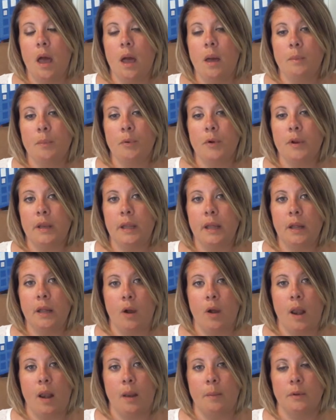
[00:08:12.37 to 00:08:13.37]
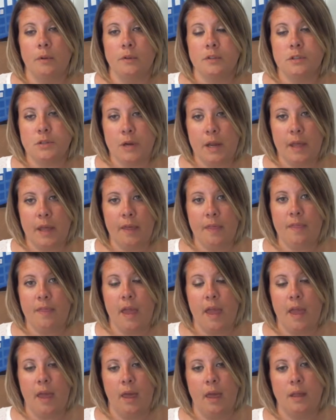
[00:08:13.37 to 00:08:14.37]
pretty incredible strength
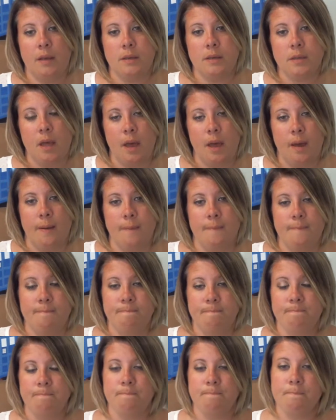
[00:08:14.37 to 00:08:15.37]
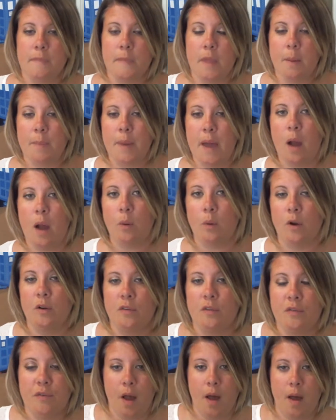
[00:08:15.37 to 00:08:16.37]
and power
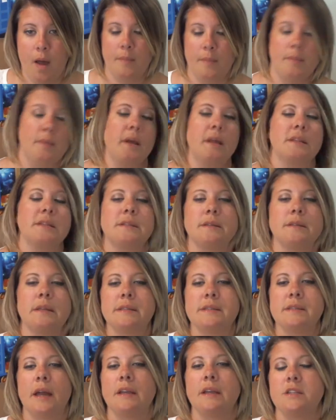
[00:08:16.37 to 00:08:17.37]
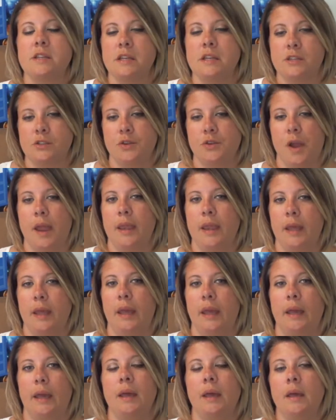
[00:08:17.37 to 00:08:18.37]
from it. It's like she's
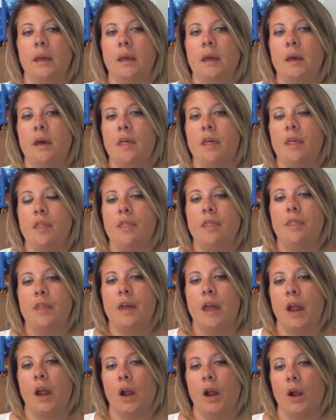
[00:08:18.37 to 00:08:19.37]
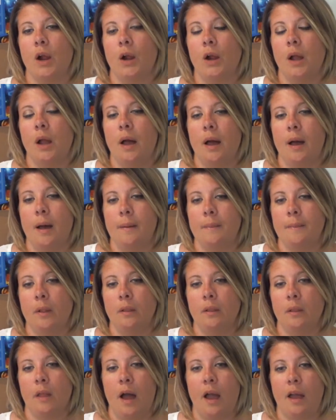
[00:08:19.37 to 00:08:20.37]
draining their
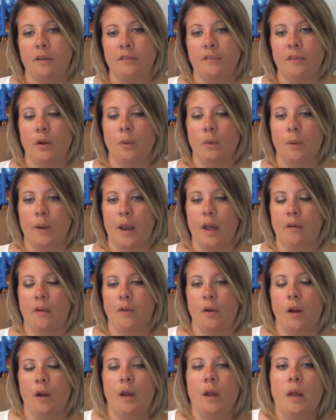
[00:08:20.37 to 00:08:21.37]
life or whatever